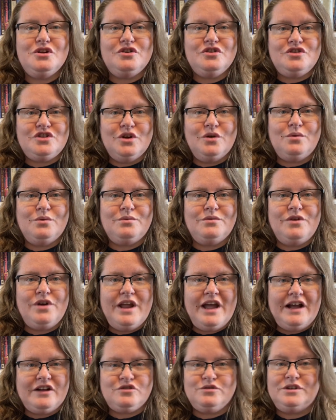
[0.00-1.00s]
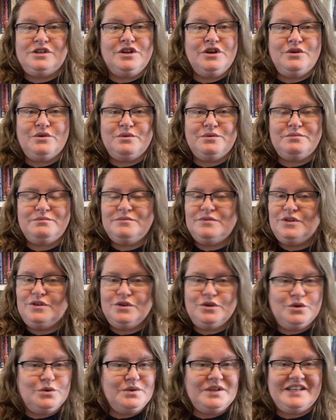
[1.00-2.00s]
don't actually know
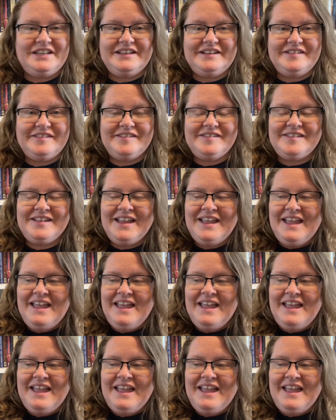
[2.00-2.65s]
who he is.